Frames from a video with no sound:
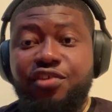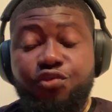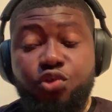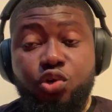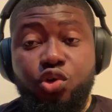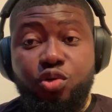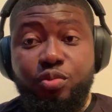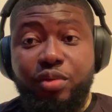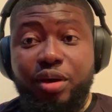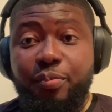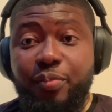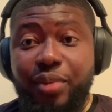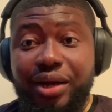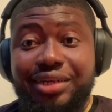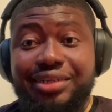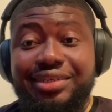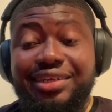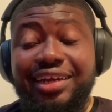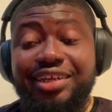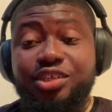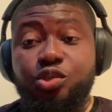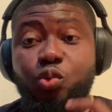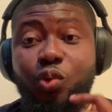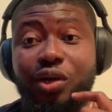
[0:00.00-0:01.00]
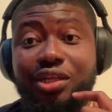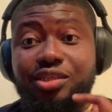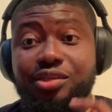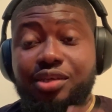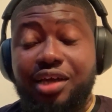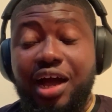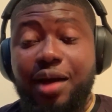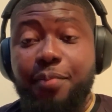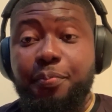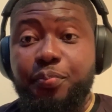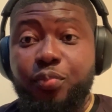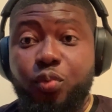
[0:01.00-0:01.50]
And if you remember, that is
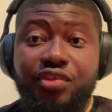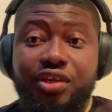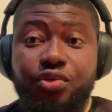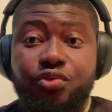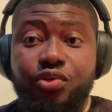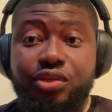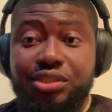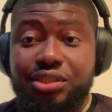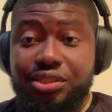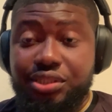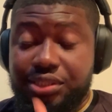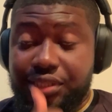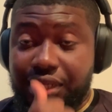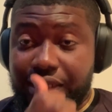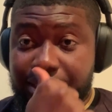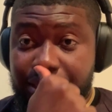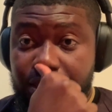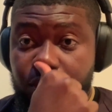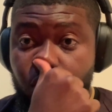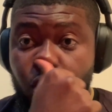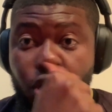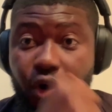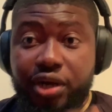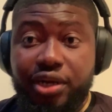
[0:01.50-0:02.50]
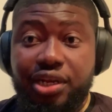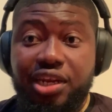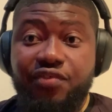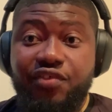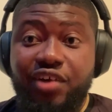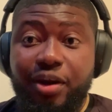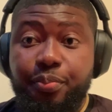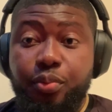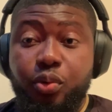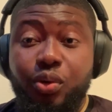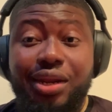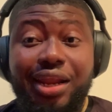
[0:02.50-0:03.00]
one of the reasons that it
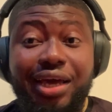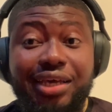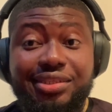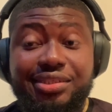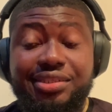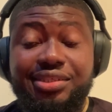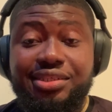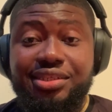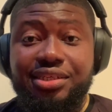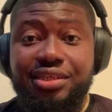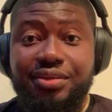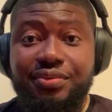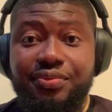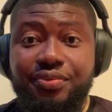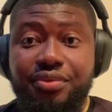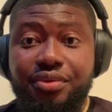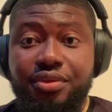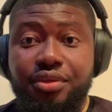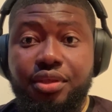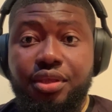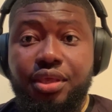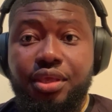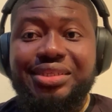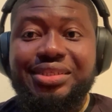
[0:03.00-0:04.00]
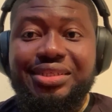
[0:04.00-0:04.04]
worried Liverpool last season.